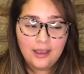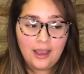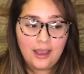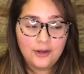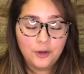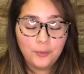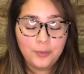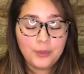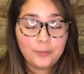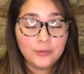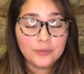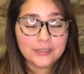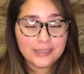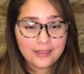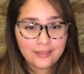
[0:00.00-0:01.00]
I know people
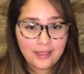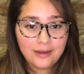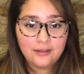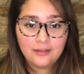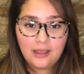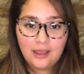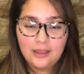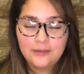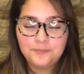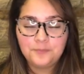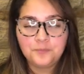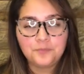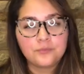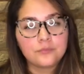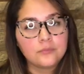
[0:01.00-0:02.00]
say that a lot,
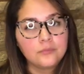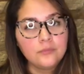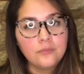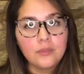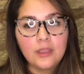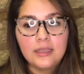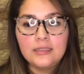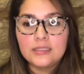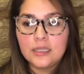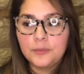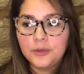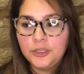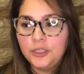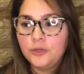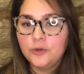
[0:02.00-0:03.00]
and some
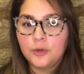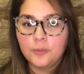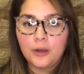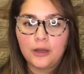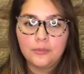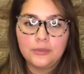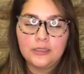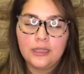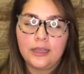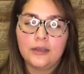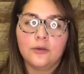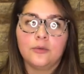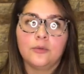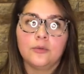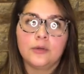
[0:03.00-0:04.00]
of you are probably like,
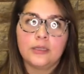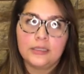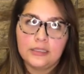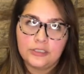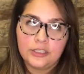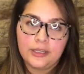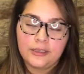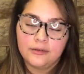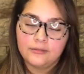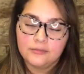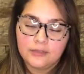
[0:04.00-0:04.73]
really, Jane?